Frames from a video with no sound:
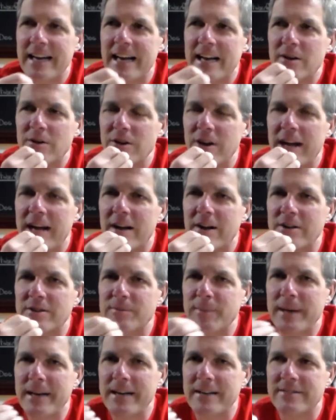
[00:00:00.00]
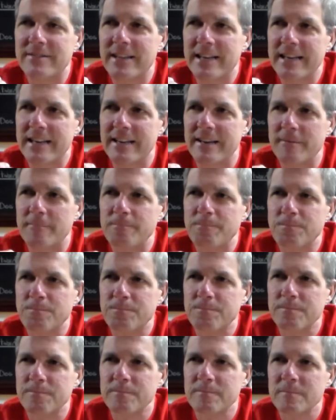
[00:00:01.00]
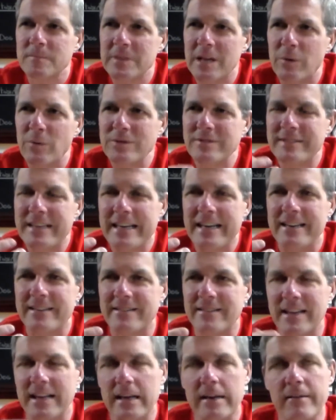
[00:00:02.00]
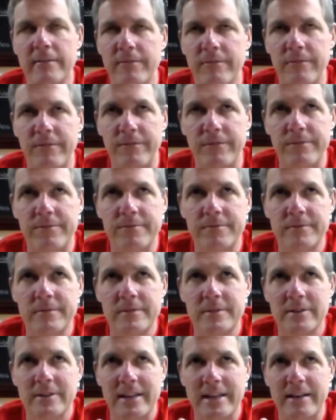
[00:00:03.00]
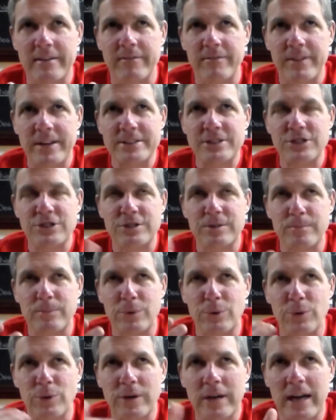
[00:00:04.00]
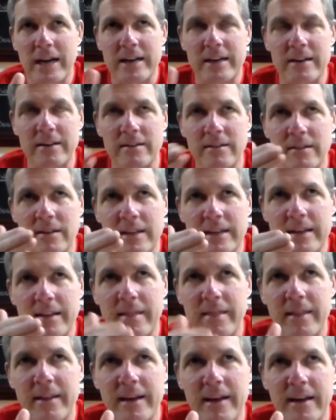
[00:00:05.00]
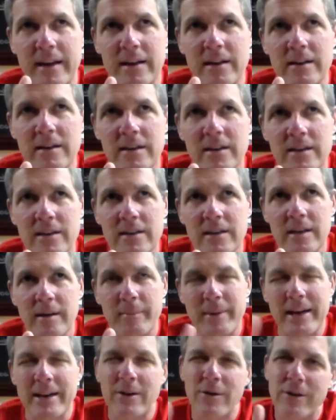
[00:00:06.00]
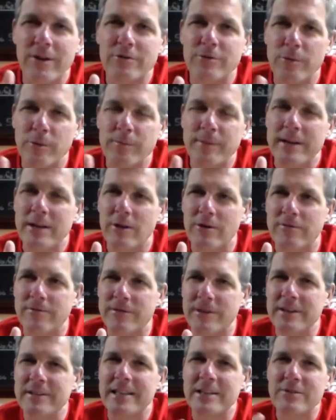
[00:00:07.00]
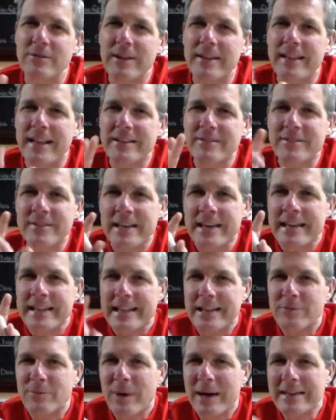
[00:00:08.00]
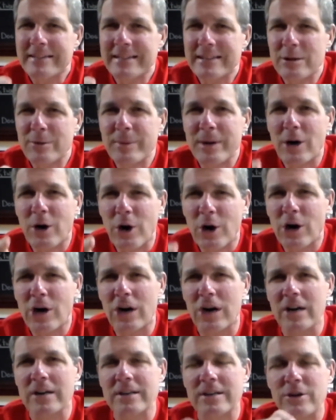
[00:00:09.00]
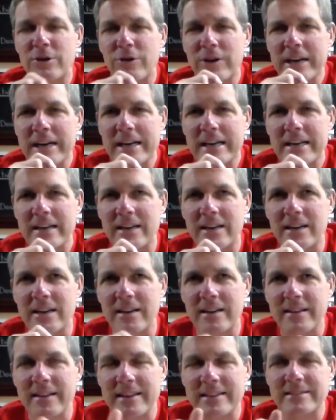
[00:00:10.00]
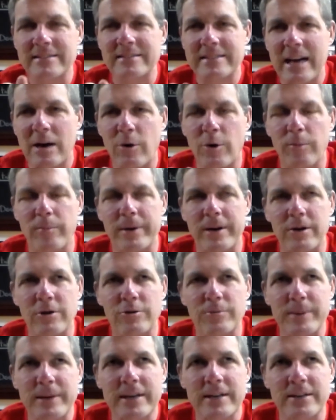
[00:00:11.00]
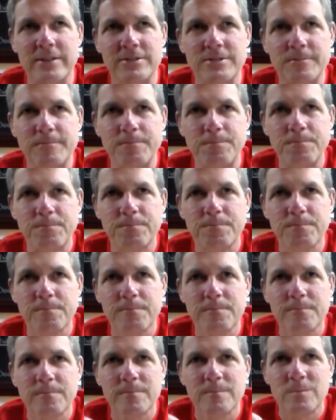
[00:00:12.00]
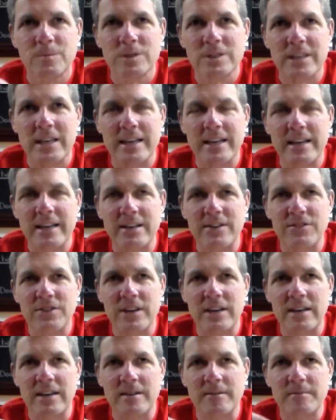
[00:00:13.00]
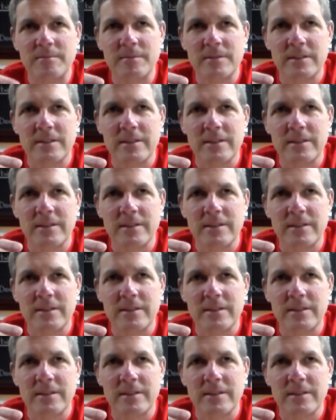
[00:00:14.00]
don't know how to explain it. It's like a, I wouldn't say it's like a vegetable kind of like thing. I mean, I know there's supposed to be a little funk. That's why it's a little bit hard to grade these sour beers, because it is I'm